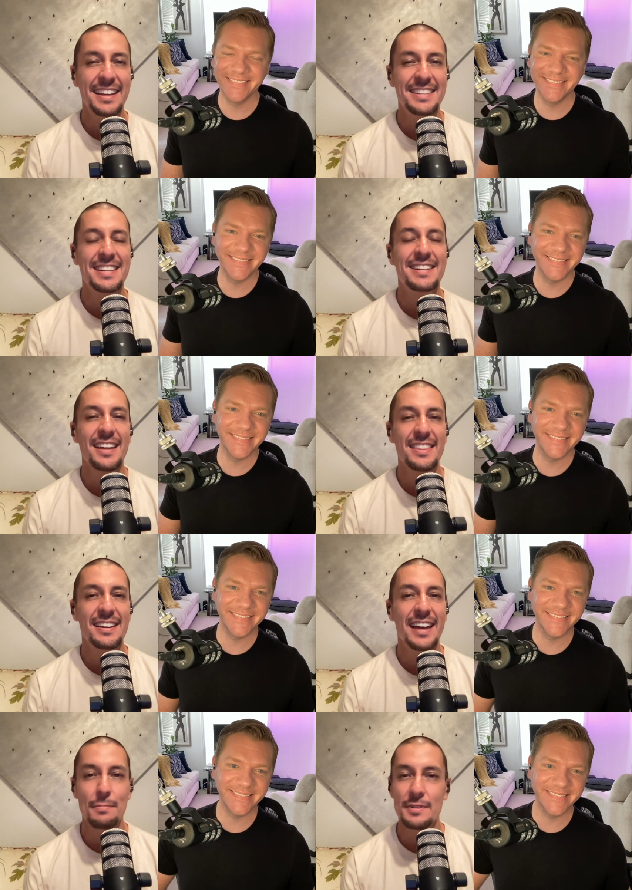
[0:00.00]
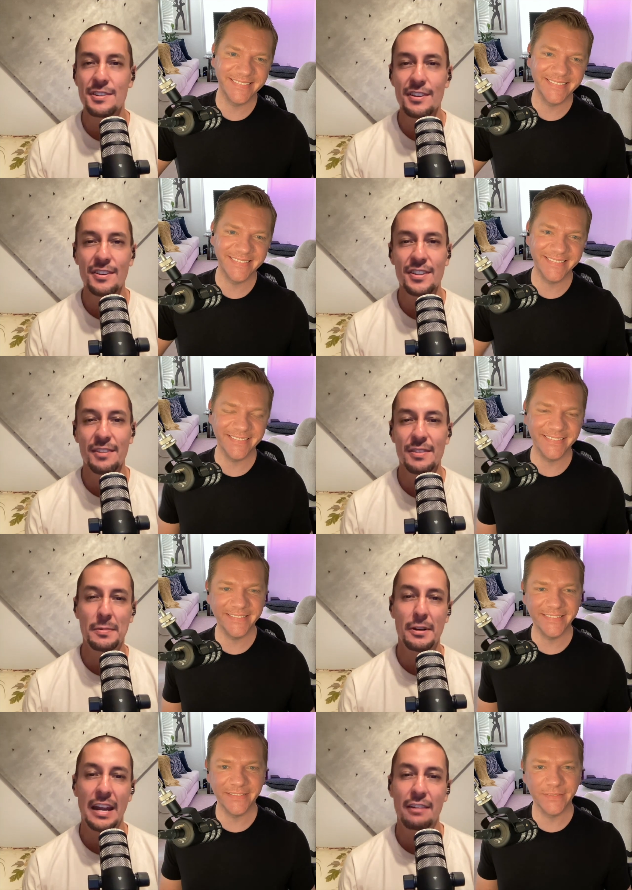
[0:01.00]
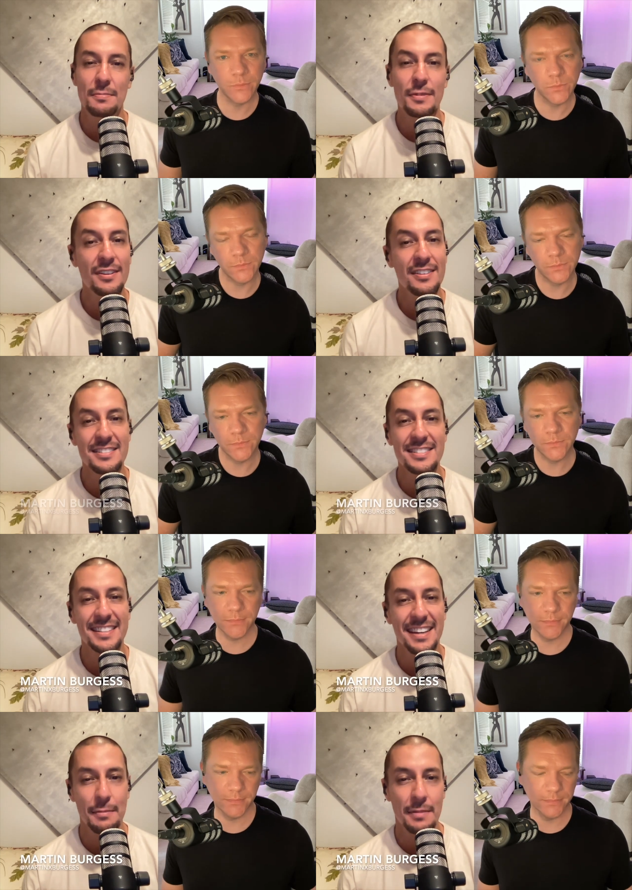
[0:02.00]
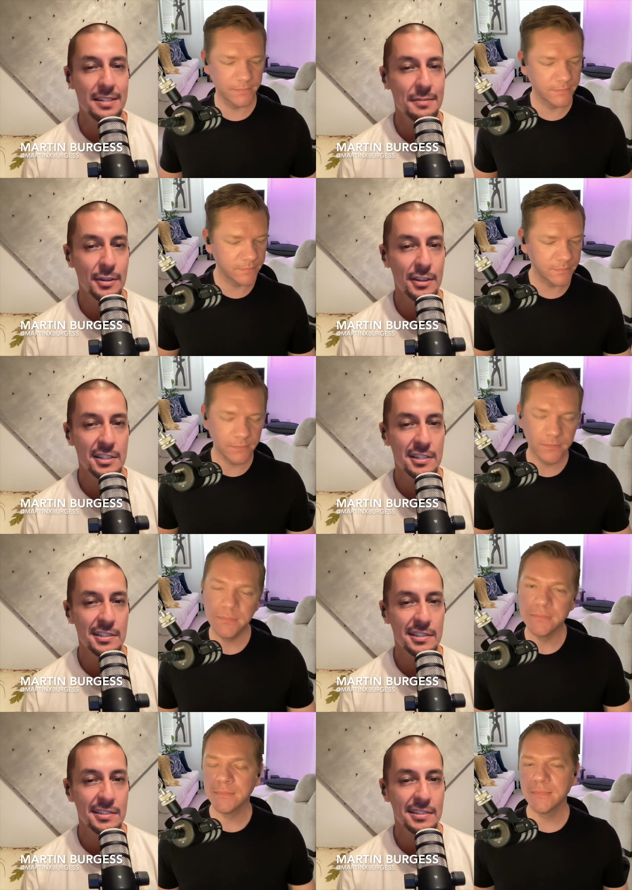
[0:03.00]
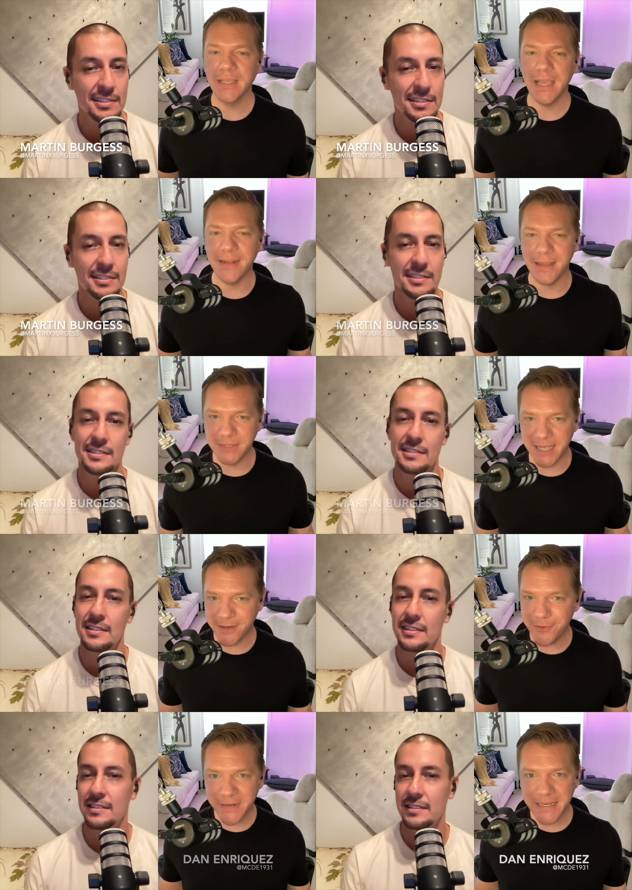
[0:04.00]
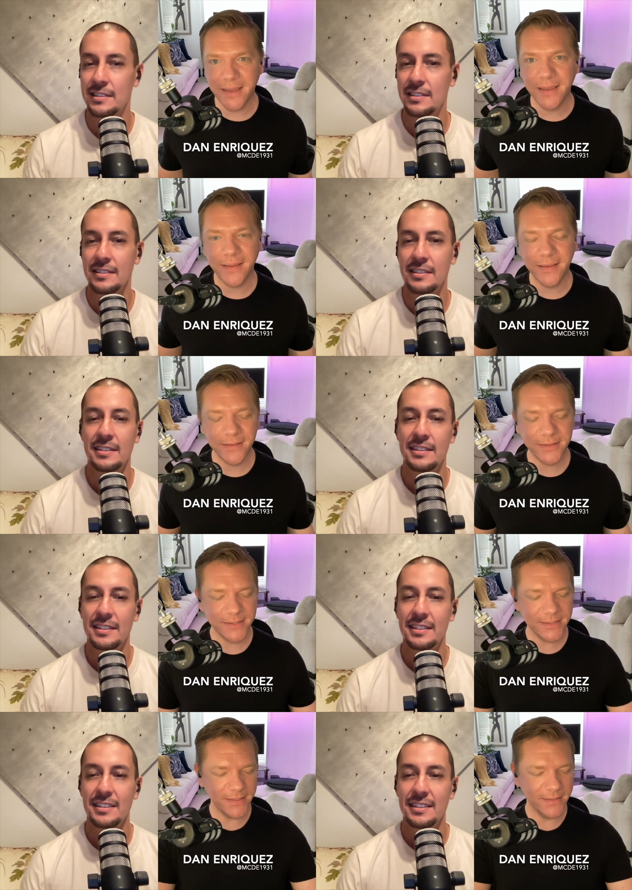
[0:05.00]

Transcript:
Speaker 1: It's another episode of the Mariah Report. I'm Martin Burgess. And I'm Dan Enriquez.